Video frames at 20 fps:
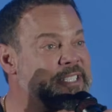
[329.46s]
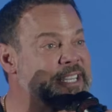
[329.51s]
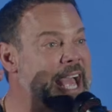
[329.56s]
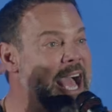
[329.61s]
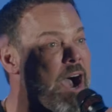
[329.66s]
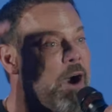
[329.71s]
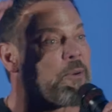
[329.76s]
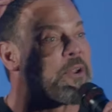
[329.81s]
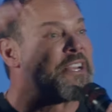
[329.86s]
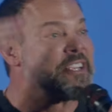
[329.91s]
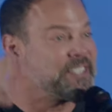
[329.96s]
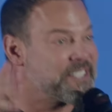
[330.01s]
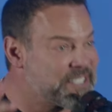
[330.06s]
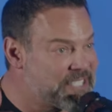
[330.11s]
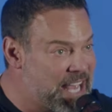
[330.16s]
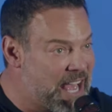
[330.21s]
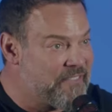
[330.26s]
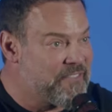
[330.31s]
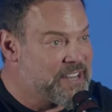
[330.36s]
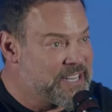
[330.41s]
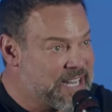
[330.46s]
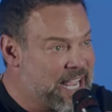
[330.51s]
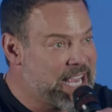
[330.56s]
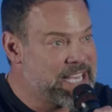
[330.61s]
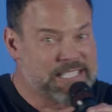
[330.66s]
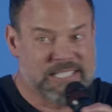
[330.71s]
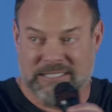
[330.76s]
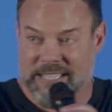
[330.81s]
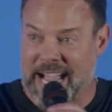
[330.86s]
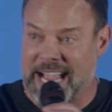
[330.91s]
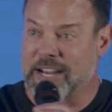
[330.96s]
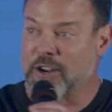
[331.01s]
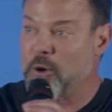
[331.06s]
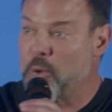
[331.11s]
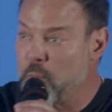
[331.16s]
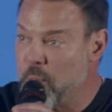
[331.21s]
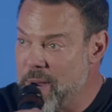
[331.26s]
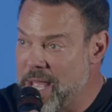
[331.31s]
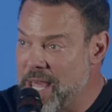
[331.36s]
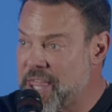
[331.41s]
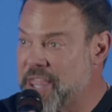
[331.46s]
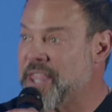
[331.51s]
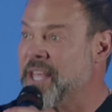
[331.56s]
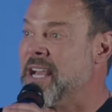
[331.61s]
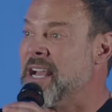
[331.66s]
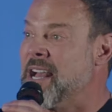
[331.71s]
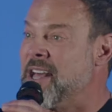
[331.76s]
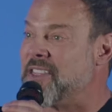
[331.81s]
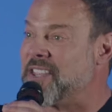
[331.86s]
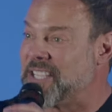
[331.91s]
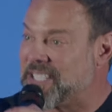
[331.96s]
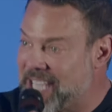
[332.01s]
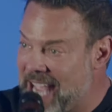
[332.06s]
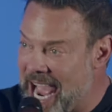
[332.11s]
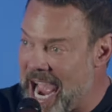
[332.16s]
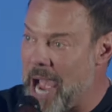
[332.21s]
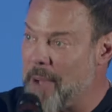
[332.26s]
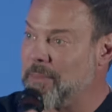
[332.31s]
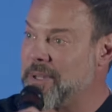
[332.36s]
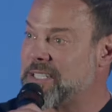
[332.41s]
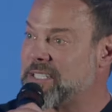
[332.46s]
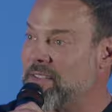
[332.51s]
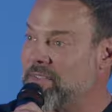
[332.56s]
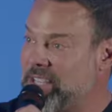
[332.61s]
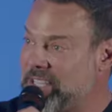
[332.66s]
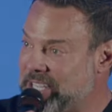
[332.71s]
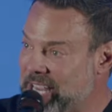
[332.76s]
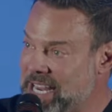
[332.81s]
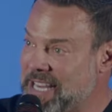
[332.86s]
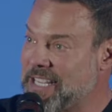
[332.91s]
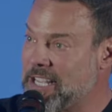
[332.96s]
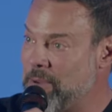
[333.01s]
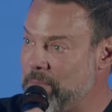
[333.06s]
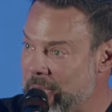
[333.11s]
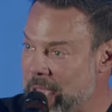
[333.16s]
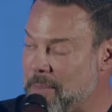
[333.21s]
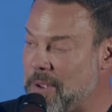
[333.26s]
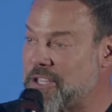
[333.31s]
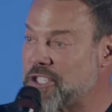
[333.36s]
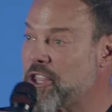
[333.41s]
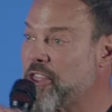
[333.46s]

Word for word: down seven days later with the tablets of the Ten Commandments.